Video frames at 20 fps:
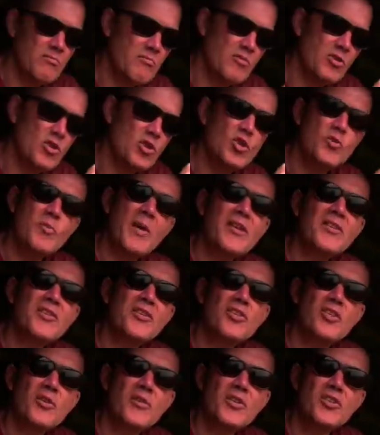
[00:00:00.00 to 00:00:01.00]
suspended
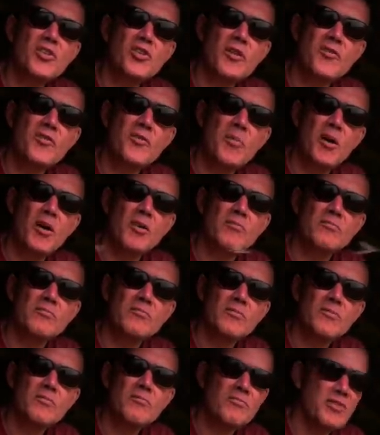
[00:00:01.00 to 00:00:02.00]
2 inches off the bottom.
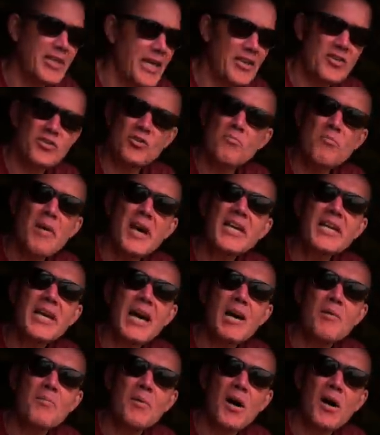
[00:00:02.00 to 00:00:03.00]
Yes, you may
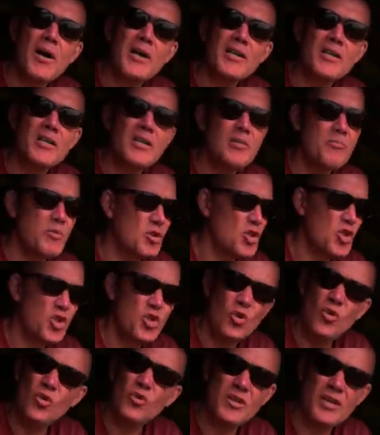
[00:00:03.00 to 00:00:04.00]
get a bite, but
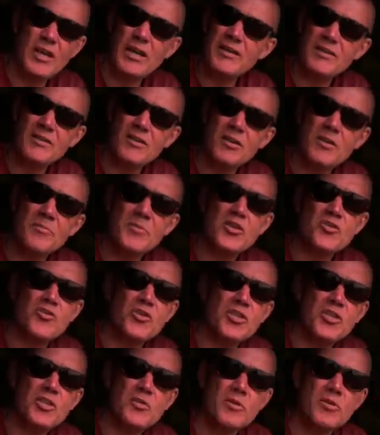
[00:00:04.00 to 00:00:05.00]
surely that is going to be
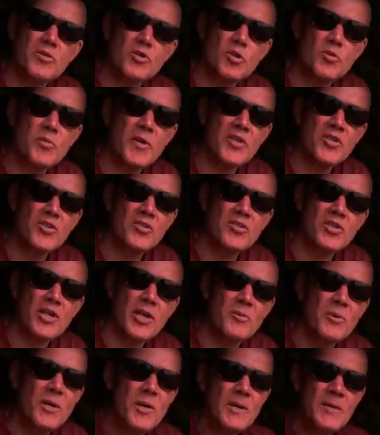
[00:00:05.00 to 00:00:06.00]
treated with suspicion.
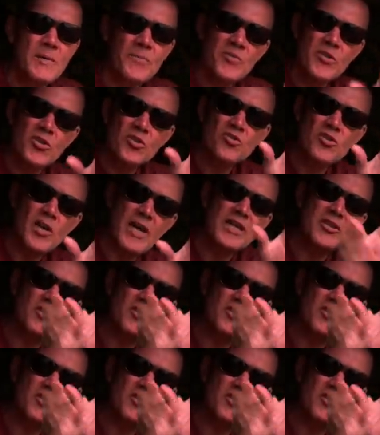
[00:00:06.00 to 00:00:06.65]
So try